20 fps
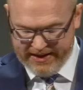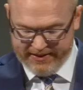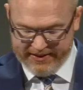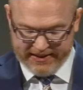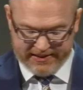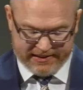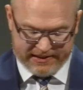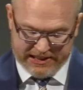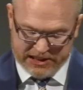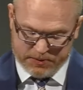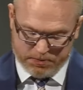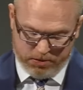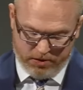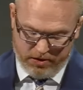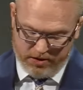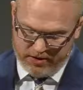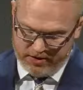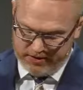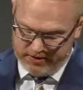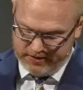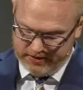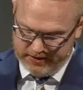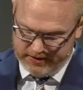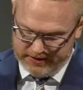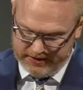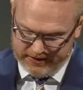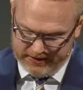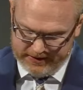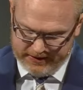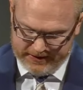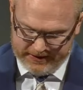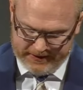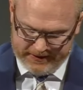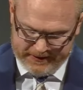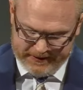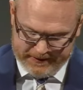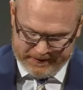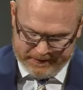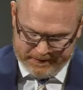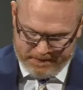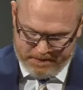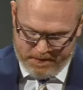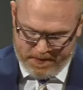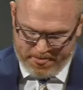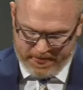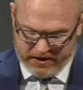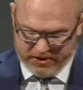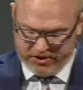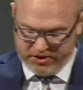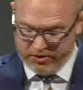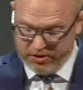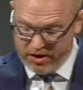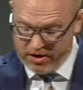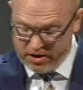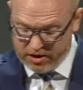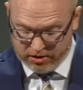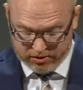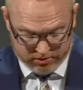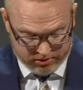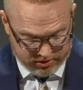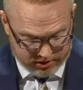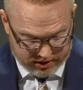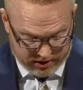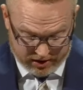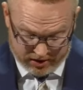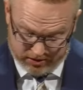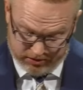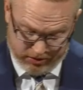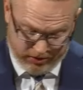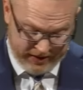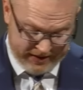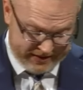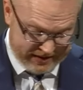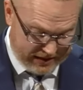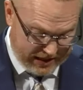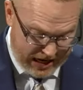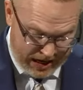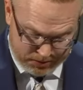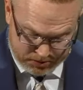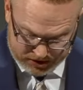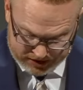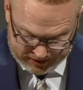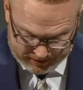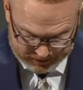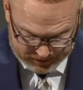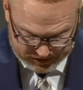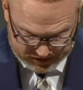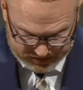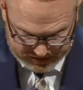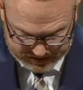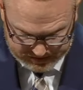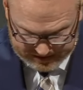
And this leads Paul to our, glor- our glorious adoption in verse